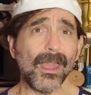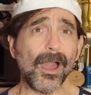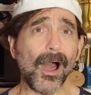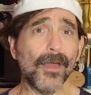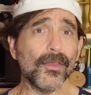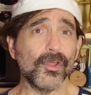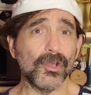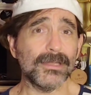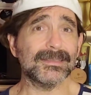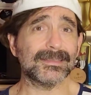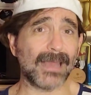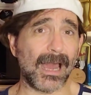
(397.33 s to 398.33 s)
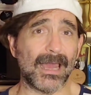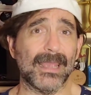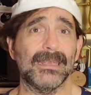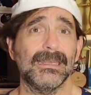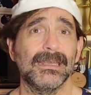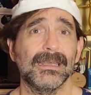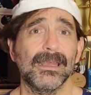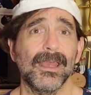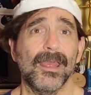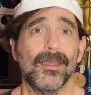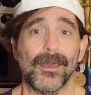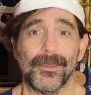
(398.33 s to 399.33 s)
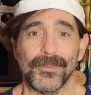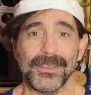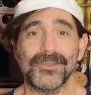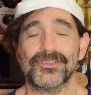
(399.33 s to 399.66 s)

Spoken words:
On the good side, the